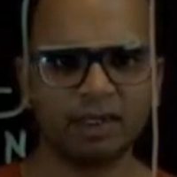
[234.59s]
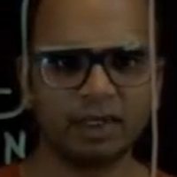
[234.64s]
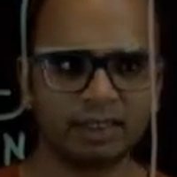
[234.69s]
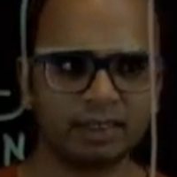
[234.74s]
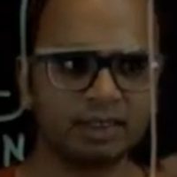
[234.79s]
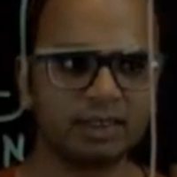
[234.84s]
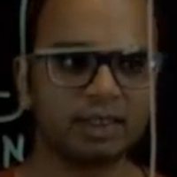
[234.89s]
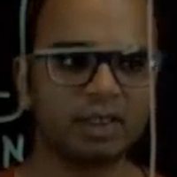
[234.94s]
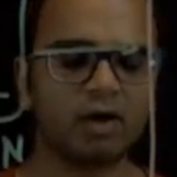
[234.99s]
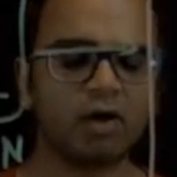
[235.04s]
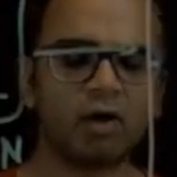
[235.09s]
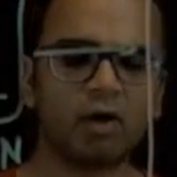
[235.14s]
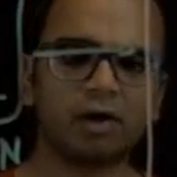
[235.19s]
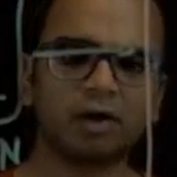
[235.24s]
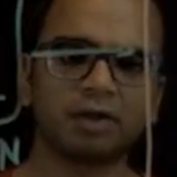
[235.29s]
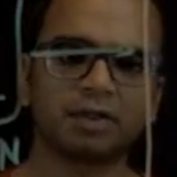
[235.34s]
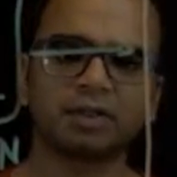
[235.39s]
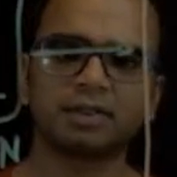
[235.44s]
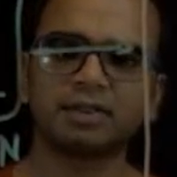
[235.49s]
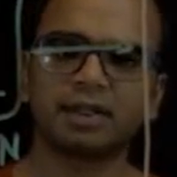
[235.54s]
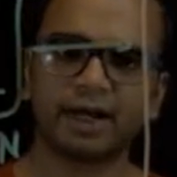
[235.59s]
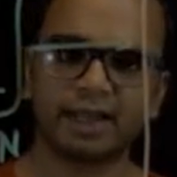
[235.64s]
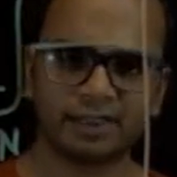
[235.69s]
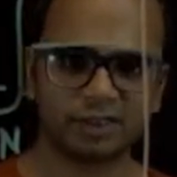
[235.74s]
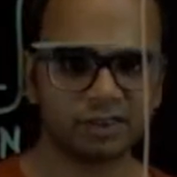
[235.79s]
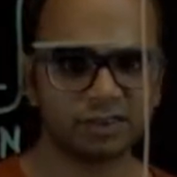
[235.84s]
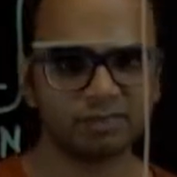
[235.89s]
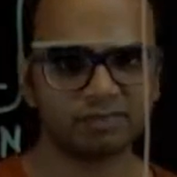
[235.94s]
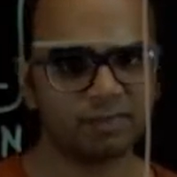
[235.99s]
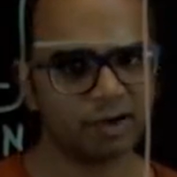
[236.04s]
in the order that I
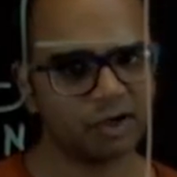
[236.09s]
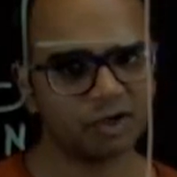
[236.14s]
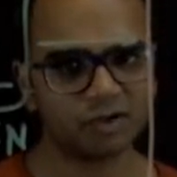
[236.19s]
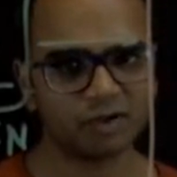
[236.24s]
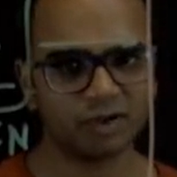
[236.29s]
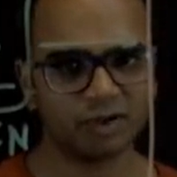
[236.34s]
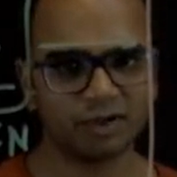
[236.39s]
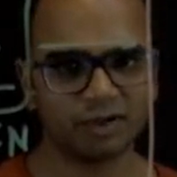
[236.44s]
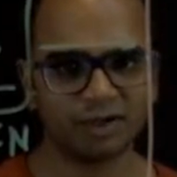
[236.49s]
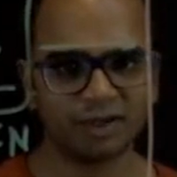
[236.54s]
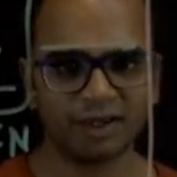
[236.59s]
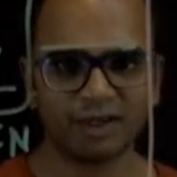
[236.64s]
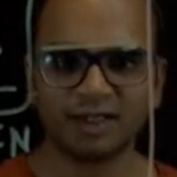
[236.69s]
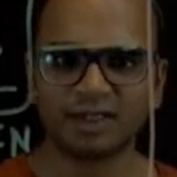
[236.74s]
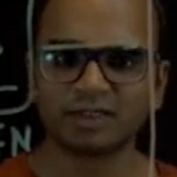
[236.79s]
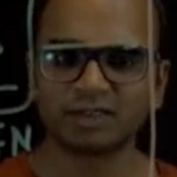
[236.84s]
just mentioned.